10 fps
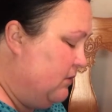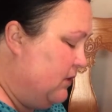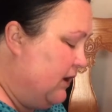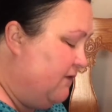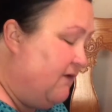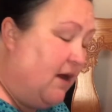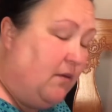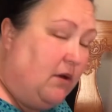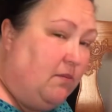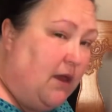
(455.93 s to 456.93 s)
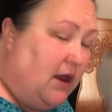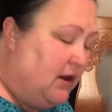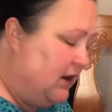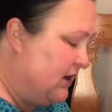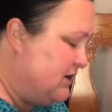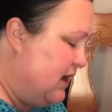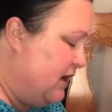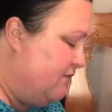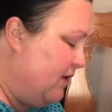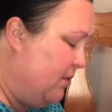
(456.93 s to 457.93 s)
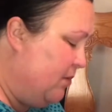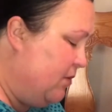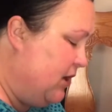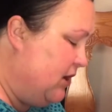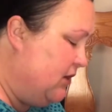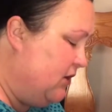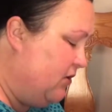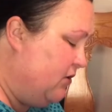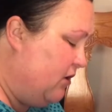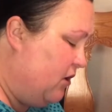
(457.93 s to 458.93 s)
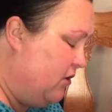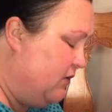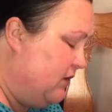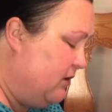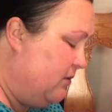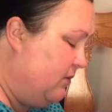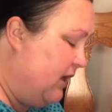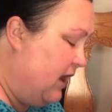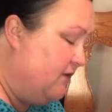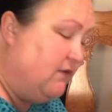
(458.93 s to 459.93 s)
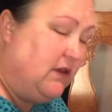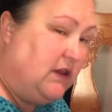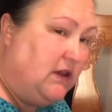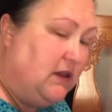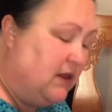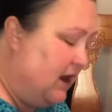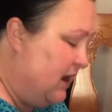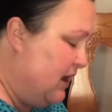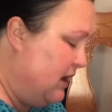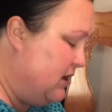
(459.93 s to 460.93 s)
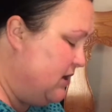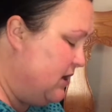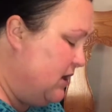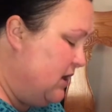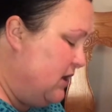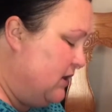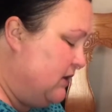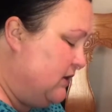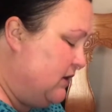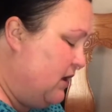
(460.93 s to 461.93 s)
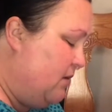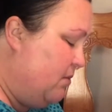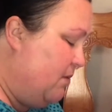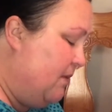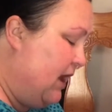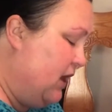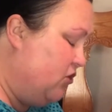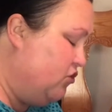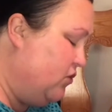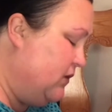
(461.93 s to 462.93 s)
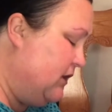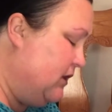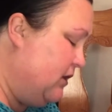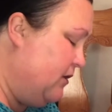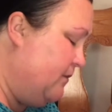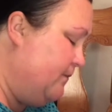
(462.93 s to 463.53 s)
like fabric bin, like a tan fabric bin, and there are some canvases and some paint shirts in there.